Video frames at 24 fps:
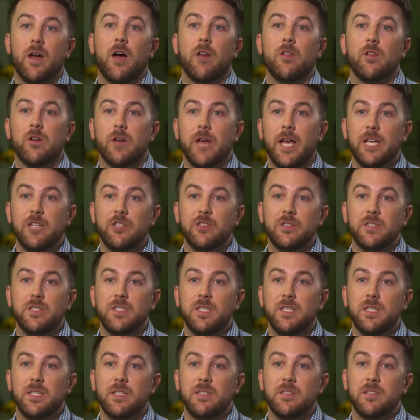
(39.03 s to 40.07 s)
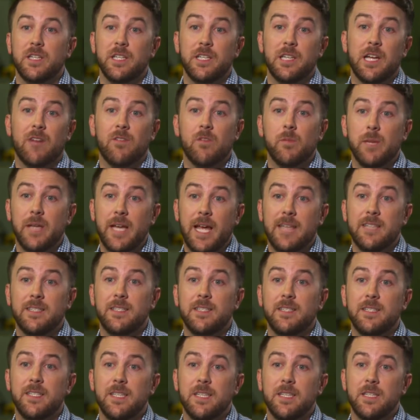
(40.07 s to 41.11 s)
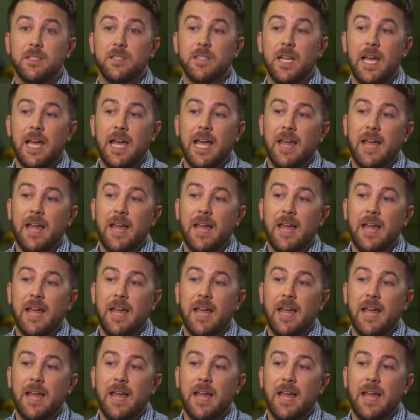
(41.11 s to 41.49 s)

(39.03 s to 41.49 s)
other agencies and government entities